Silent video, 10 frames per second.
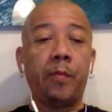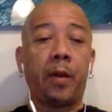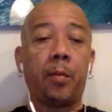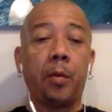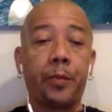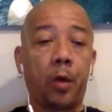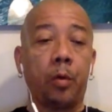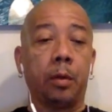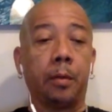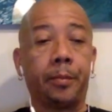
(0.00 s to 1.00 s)
from
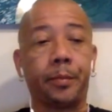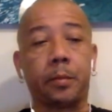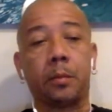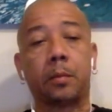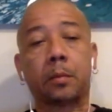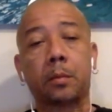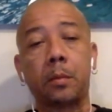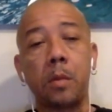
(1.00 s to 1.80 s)
uptown. Mm-hmm.